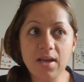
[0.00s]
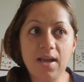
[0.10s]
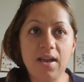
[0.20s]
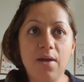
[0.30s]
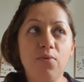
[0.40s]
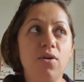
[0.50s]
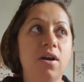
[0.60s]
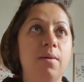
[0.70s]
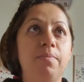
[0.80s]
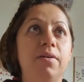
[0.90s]
and I woke
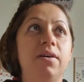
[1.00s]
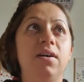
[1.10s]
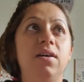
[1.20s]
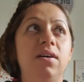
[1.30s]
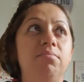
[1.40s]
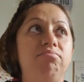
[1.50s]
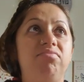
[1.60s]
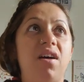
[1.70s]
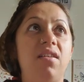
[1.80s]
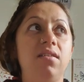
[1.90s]
up
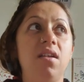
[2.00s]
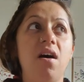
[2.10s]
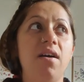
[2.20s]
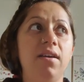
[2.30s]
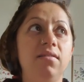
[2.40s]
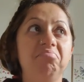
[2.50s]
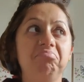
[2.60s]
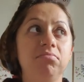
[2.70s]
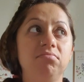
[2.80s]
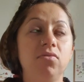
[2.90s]
at 9,
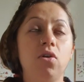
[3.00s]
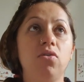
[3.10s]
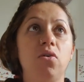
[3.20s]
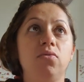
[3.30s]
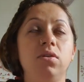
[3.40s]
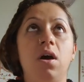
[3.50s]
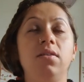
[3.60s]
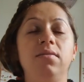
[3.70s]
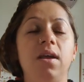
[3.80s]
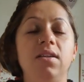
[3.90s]
no, no, not
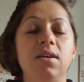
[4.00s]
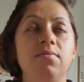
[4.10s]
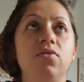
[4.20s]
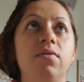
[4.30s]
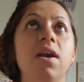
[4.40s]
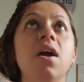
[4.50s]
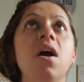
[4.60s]
8 a.m., sorry.